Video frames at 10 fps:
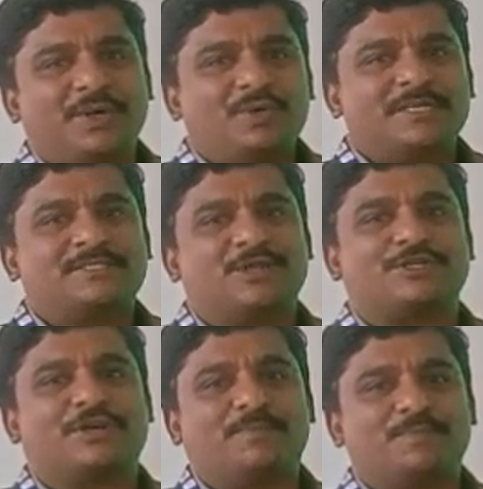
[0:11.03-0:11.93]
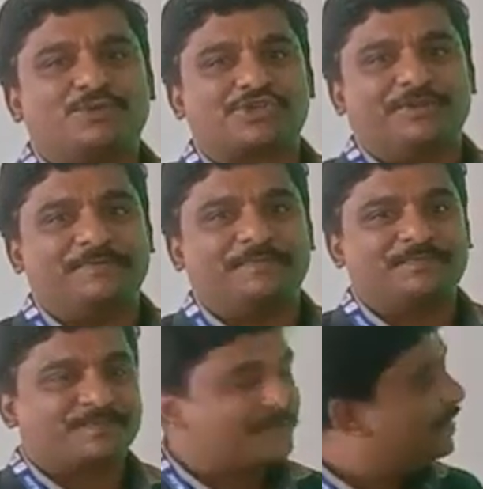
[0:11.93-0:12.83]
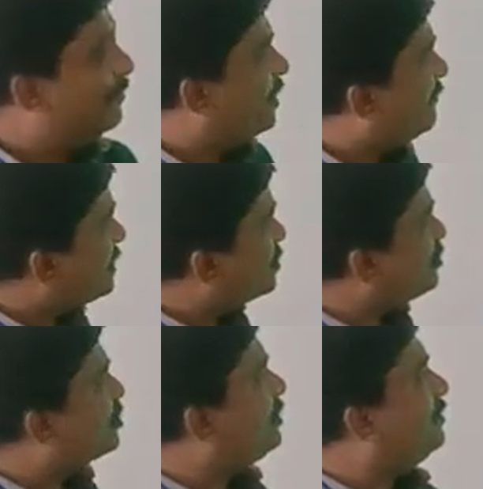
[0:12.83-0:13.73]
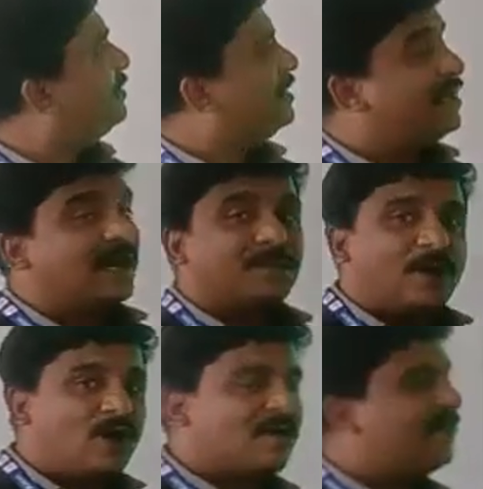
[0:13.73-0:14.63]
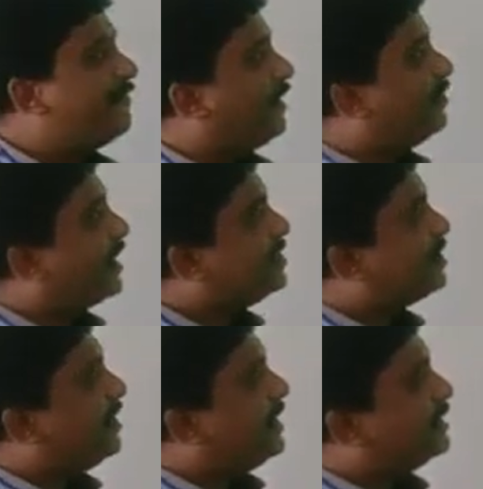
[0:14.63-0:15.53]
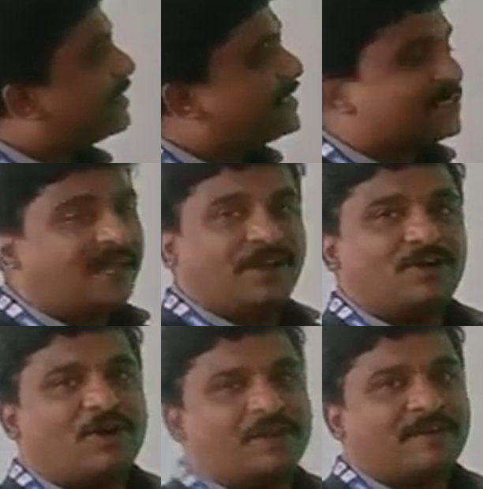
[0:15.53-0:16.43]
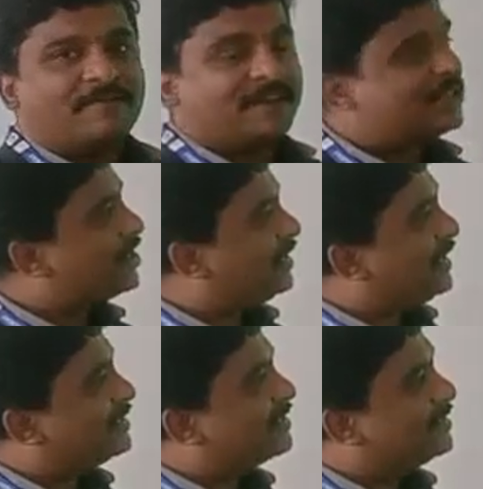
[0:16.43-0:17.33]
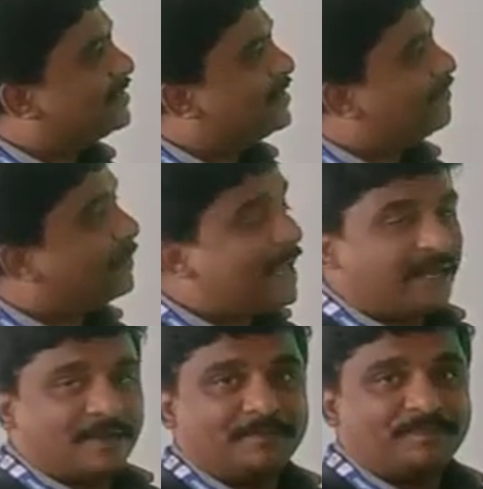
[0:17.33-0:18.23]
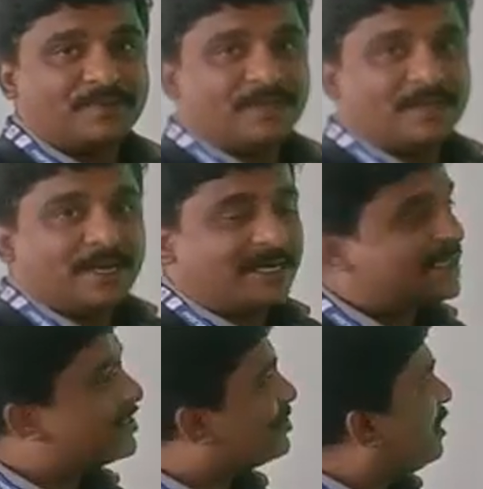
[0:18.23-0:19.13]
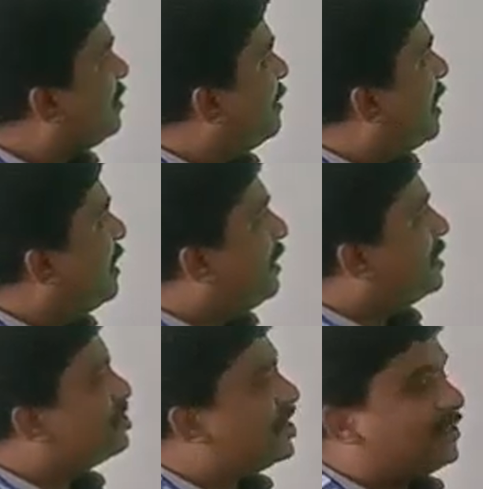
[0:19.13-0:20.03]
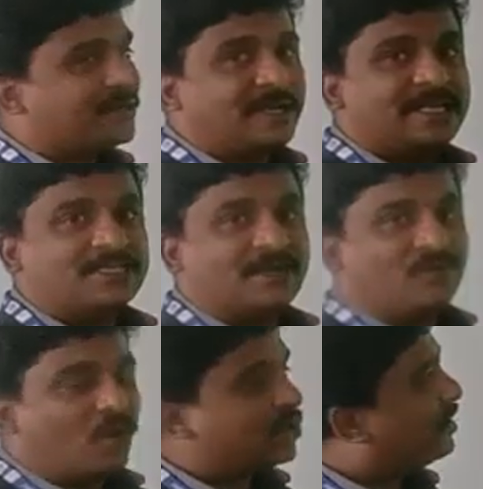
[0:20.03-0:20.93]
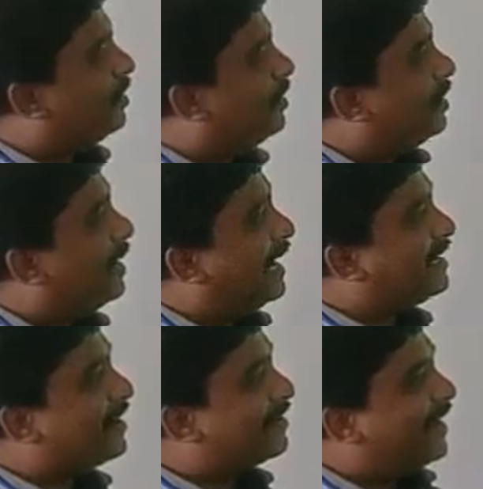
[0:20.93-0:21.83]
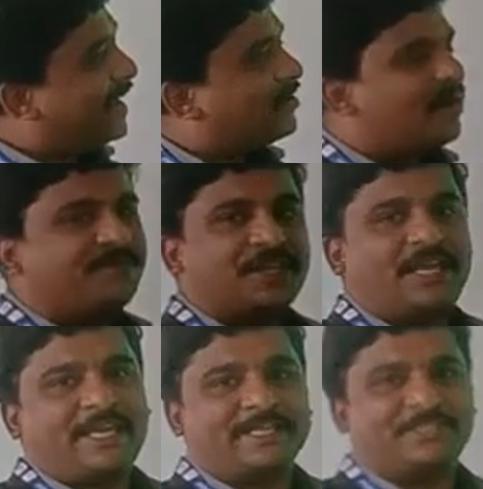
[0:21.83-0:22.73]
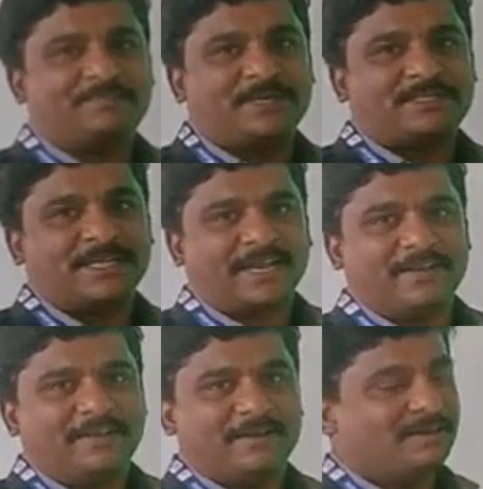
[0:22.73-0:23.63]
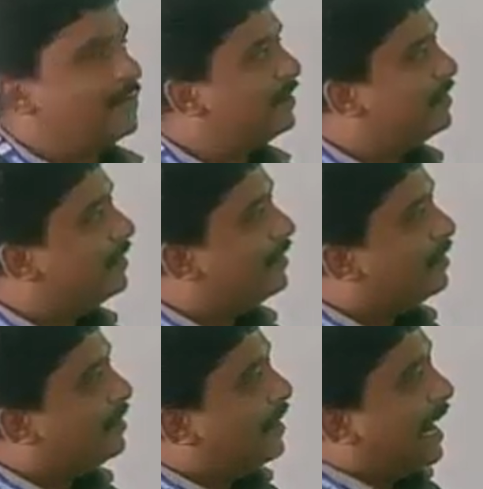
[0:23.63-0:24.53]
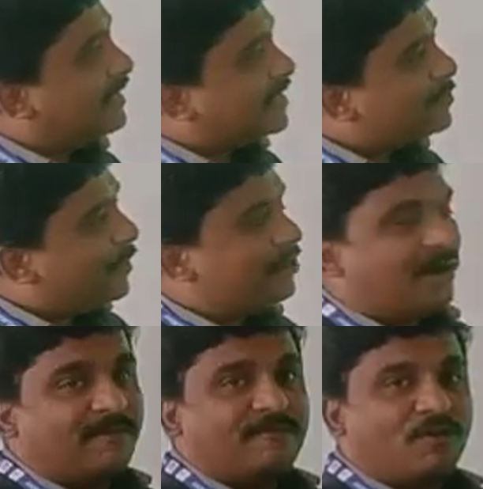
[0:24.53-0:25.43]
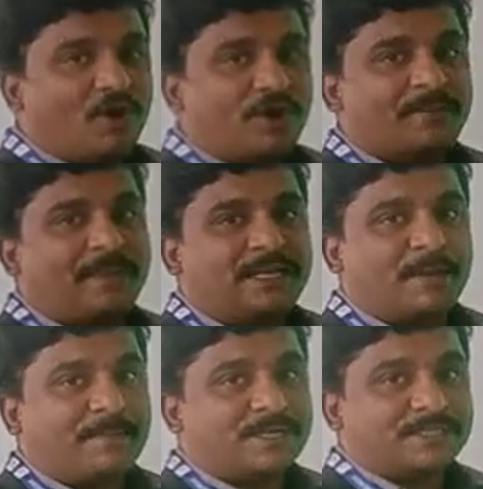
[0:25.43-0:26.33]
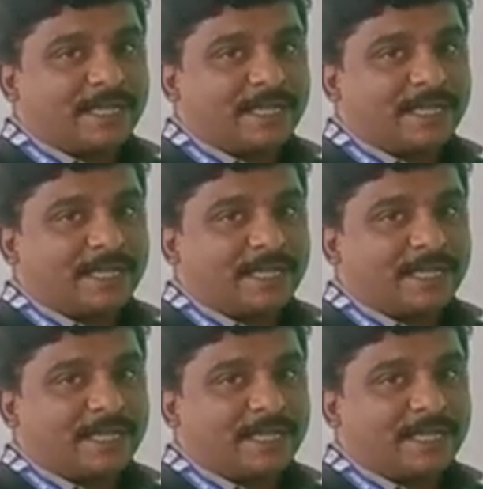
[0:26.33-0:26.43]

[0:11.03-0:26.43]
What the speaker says: Newton's laws of motion. Very first question: a block of 5 kg is resting on a frictionless plane. It is struck by a jet releasing water at a rate of 3 kg per second at a speed of 4 meter per